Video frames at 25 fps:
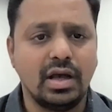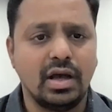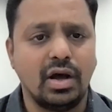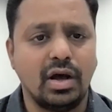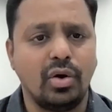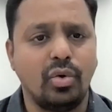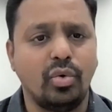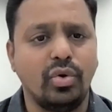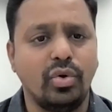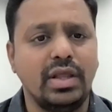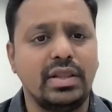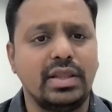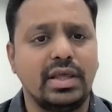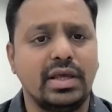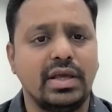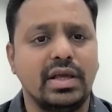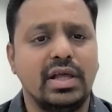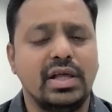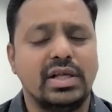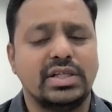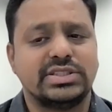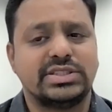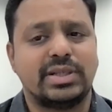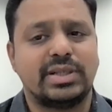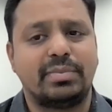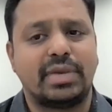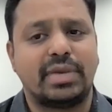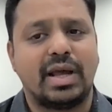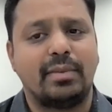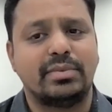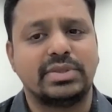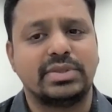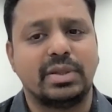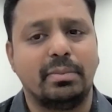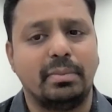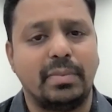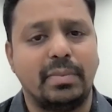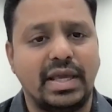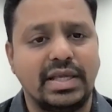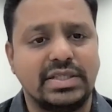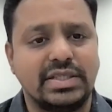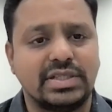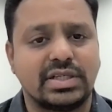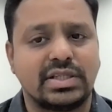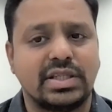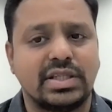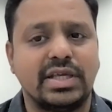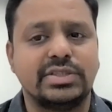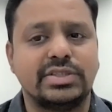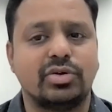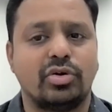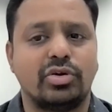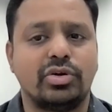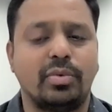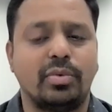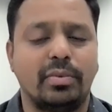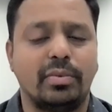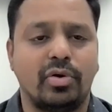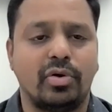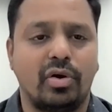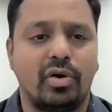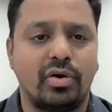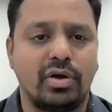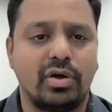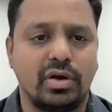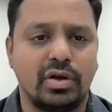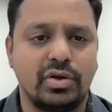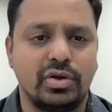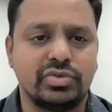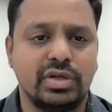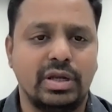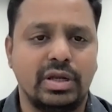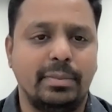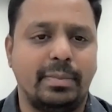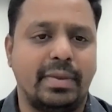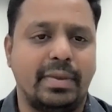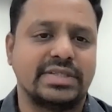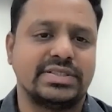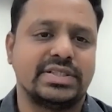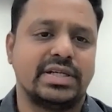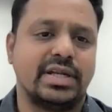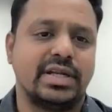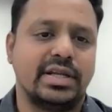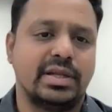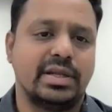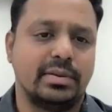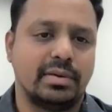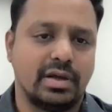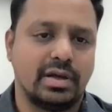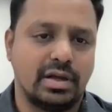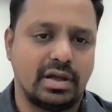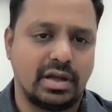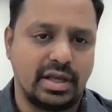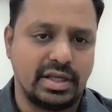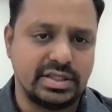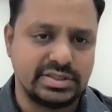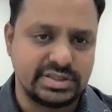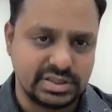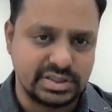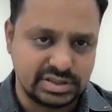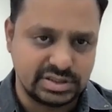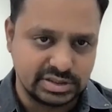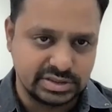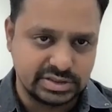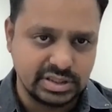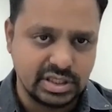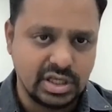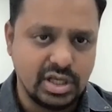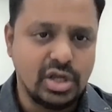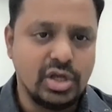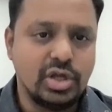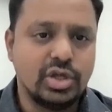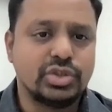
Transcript: Only thing, sometimes the major things also are usually present in ECGs.